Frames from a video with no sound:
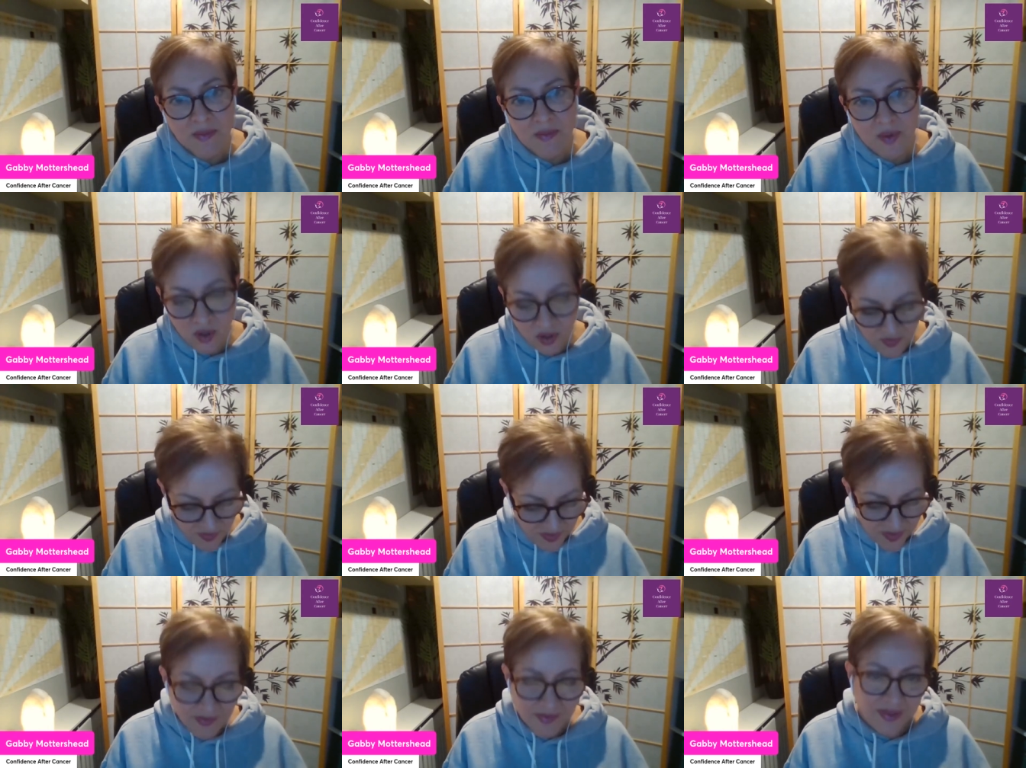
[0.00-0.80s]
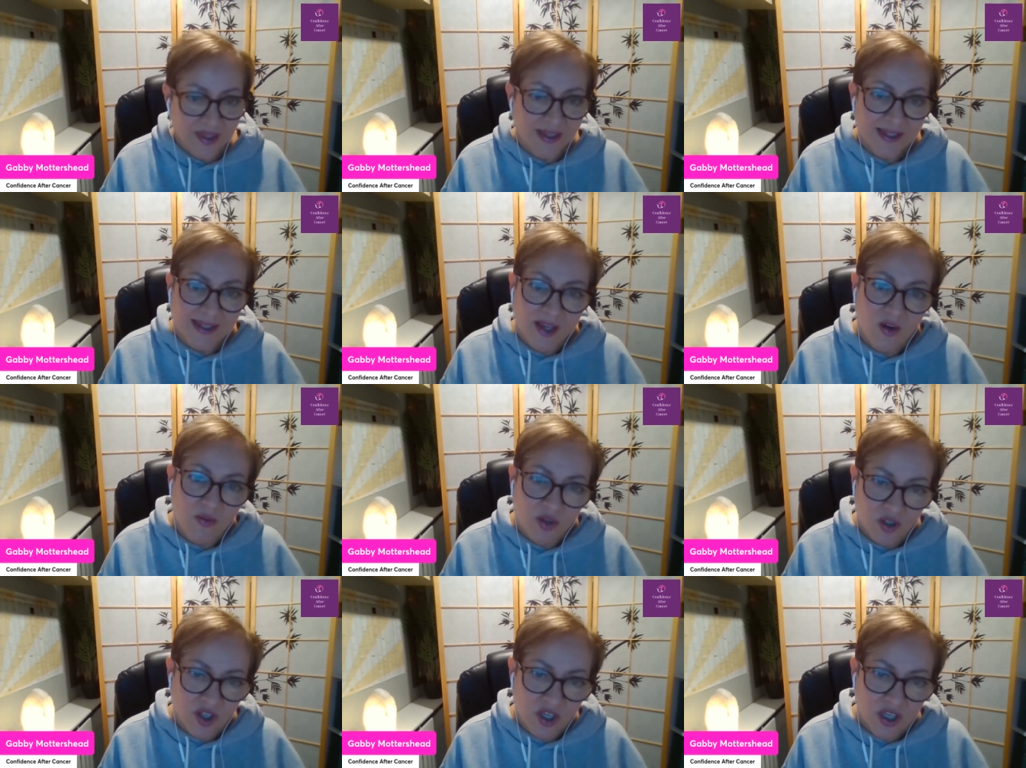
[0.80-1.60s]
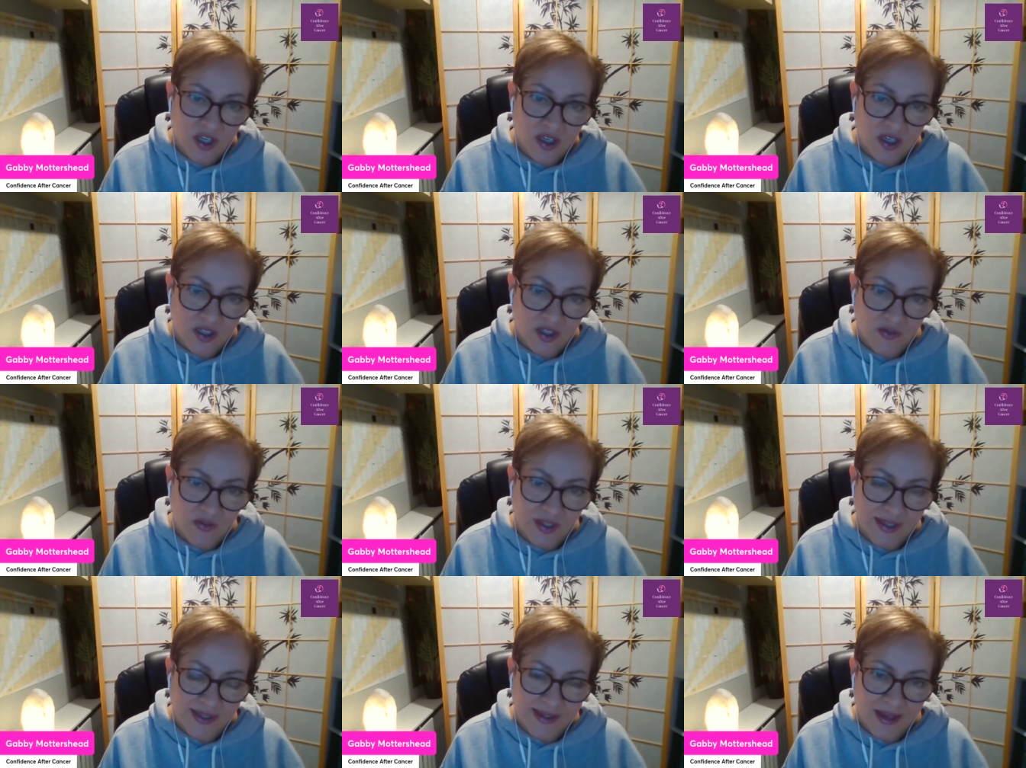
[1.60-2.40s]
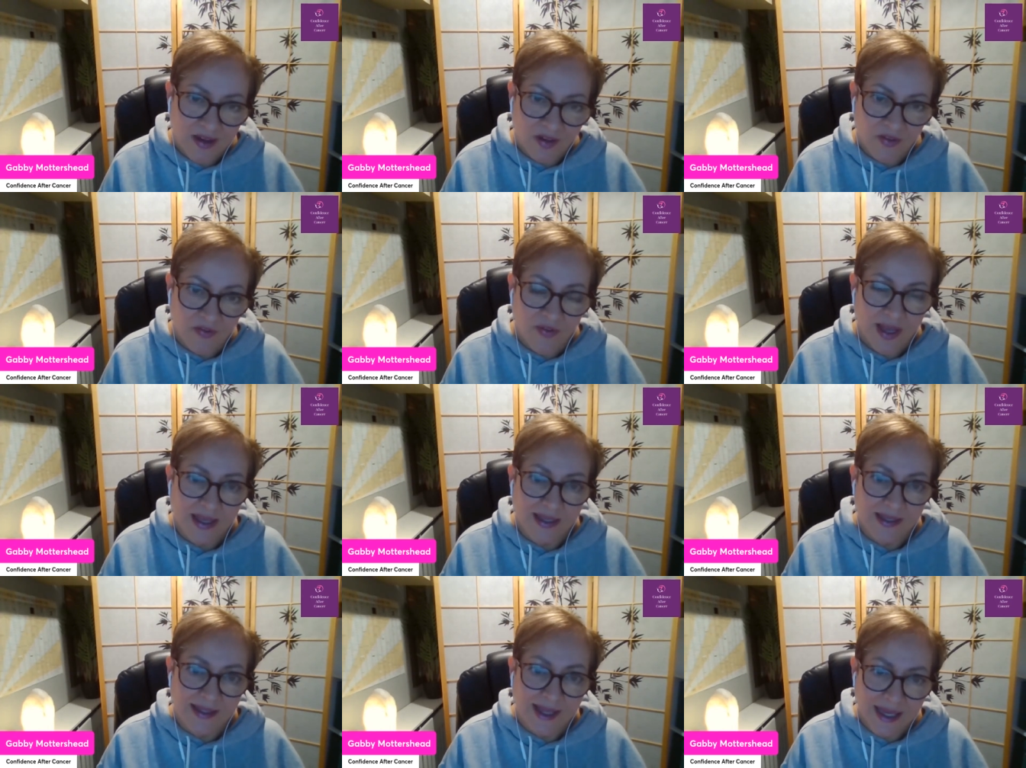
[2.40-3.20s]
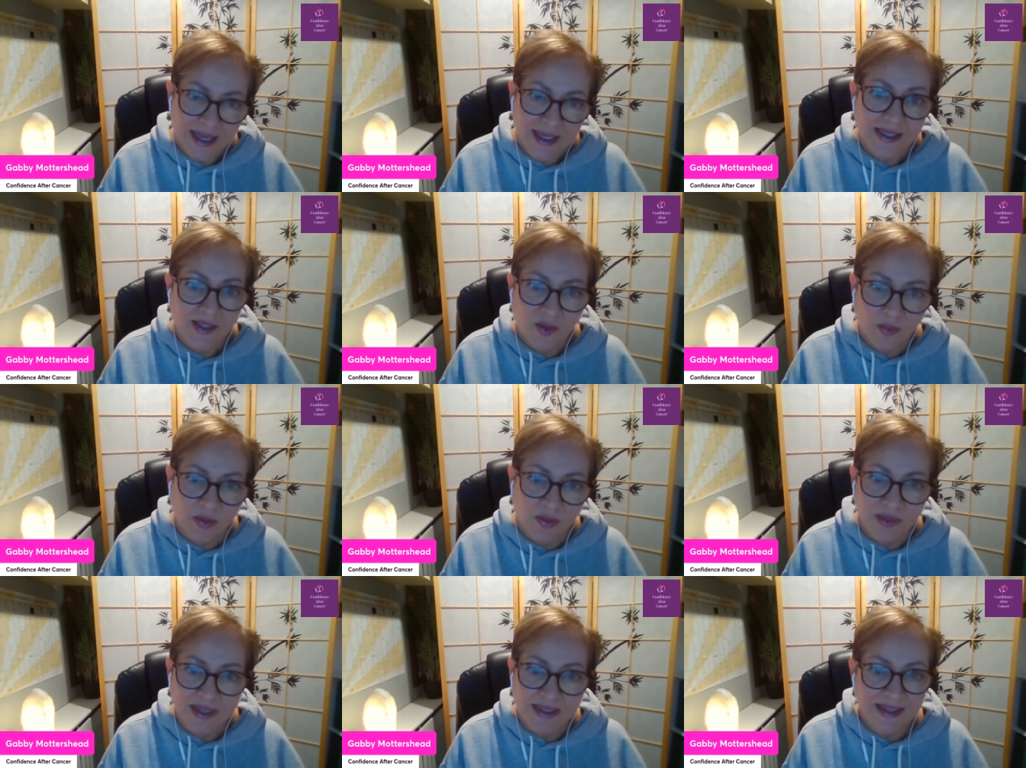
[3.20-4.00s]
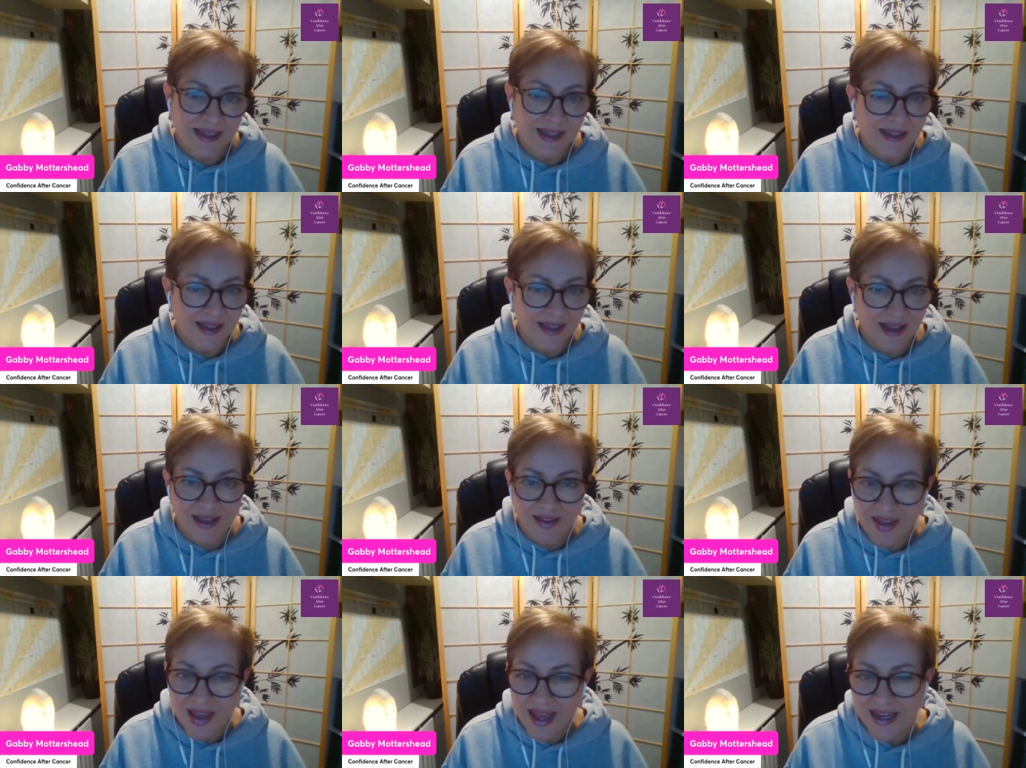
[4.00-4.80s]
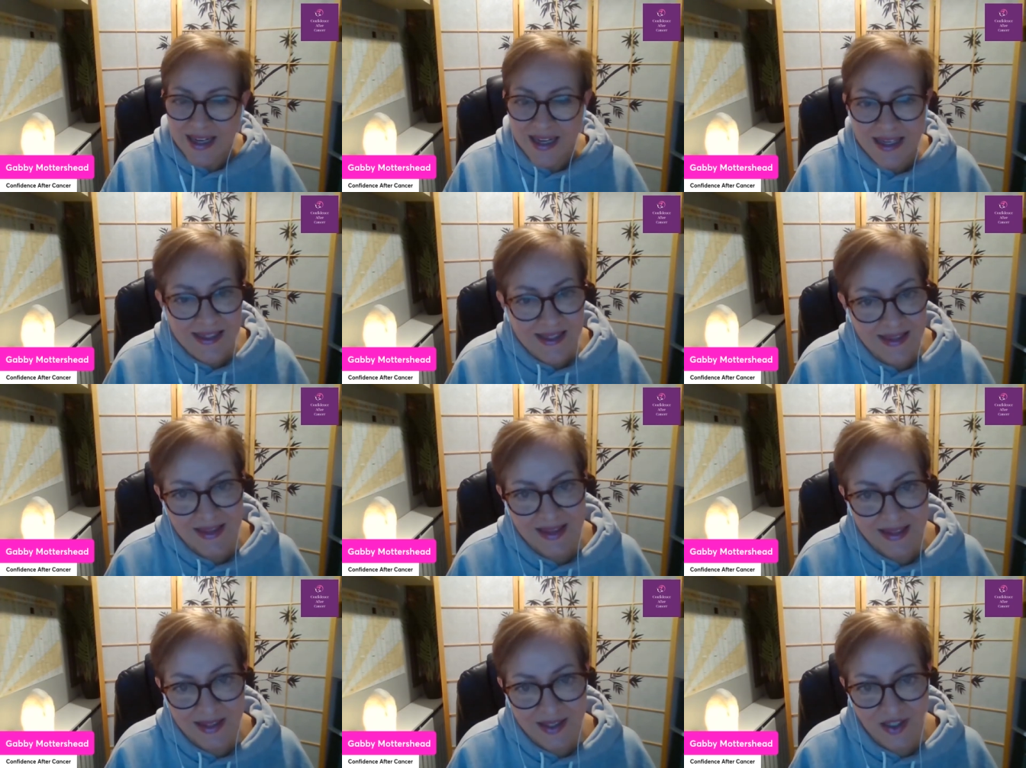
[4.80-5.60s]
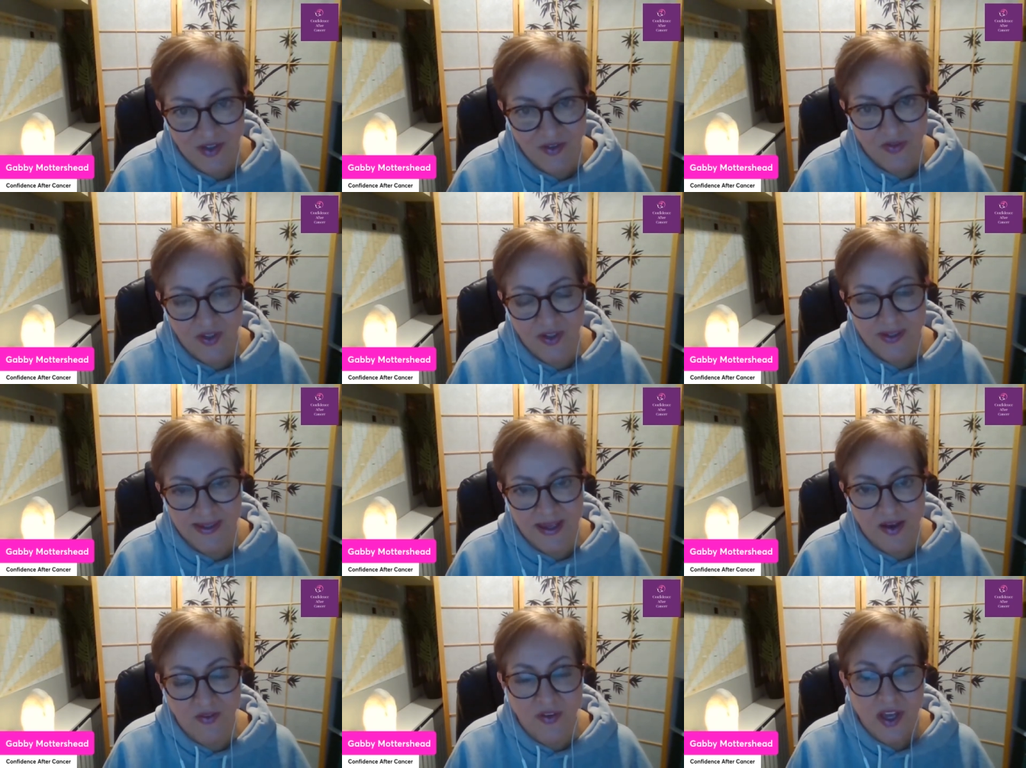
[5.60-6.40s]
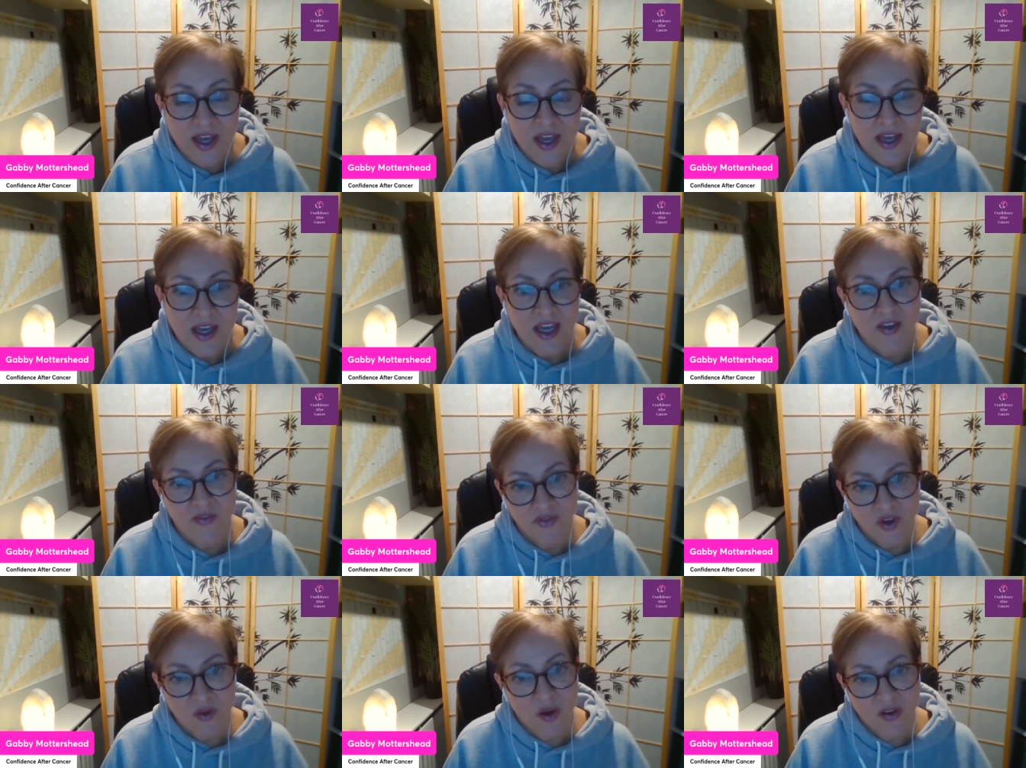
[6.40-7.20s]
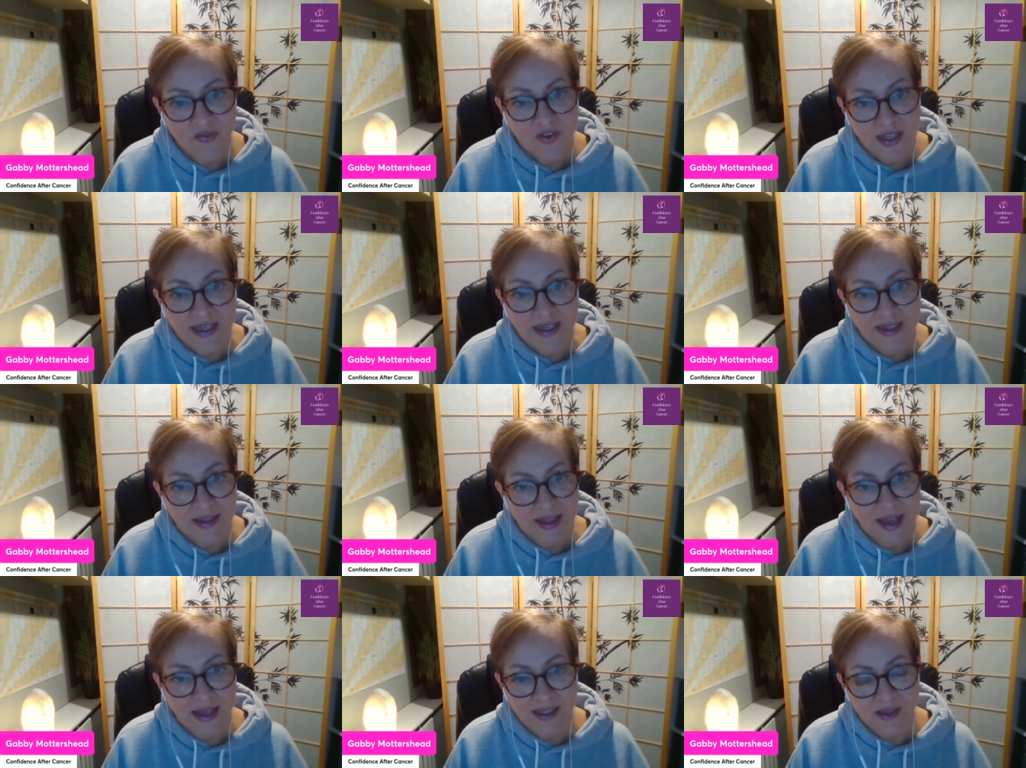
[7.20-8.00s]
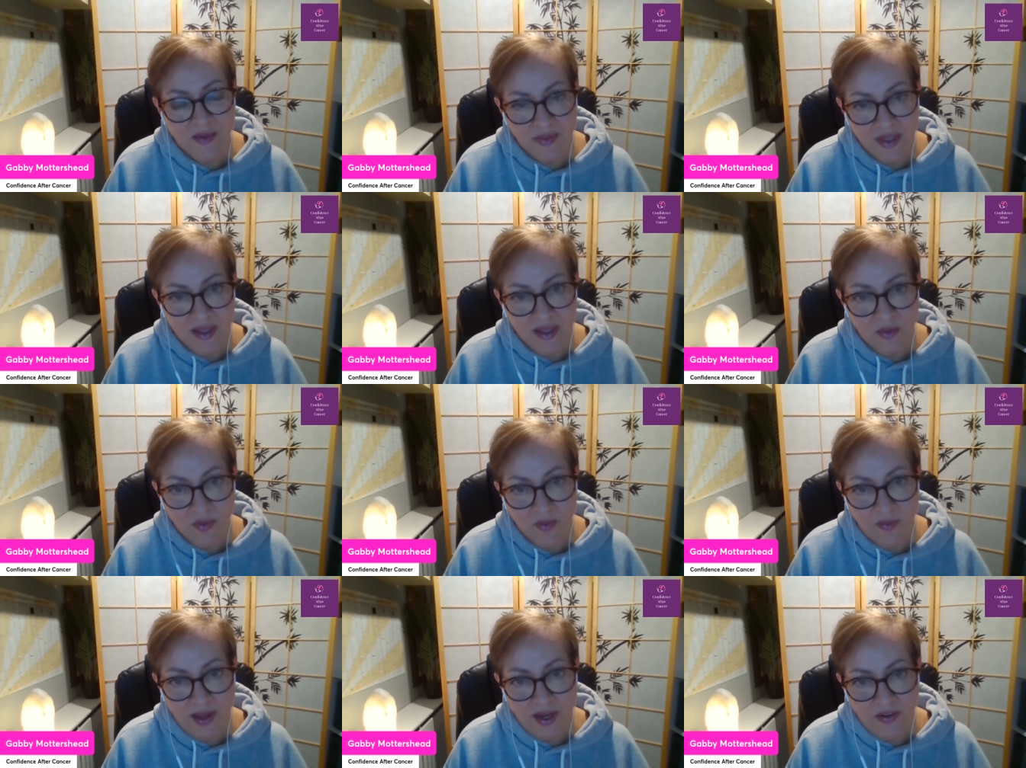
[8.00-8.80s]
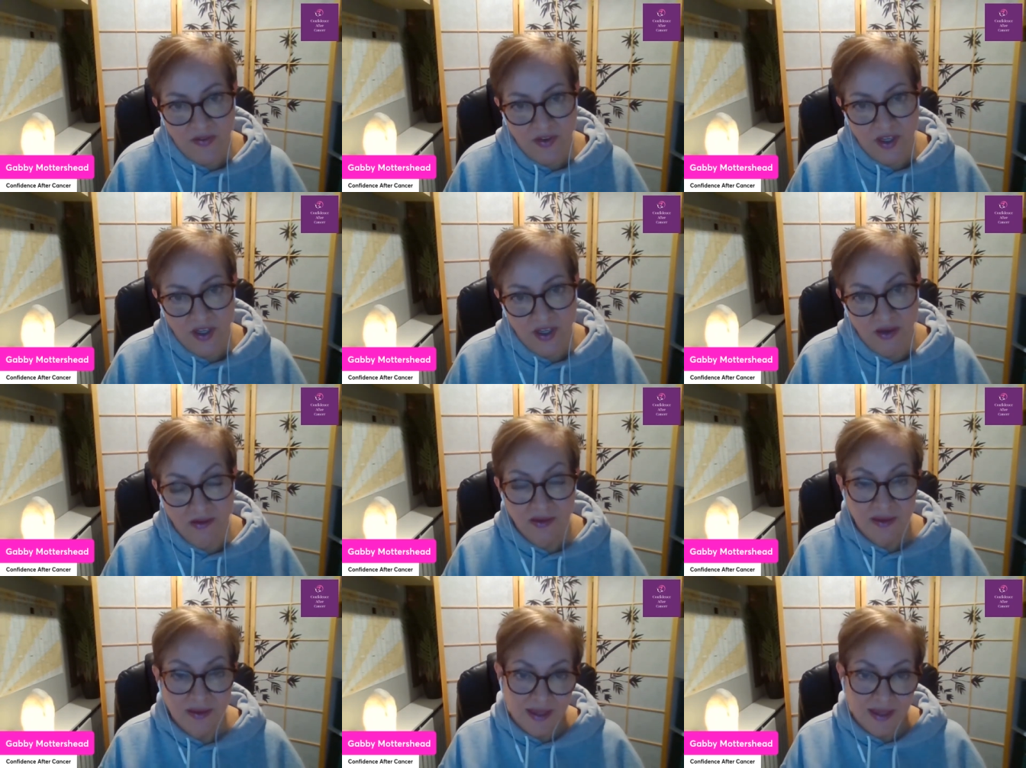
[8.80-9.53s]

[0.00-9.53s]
But there's so much that you can do for yourself, and taking supplements is an easy thing to do for yourself if you are feeling that is something that would benefit you.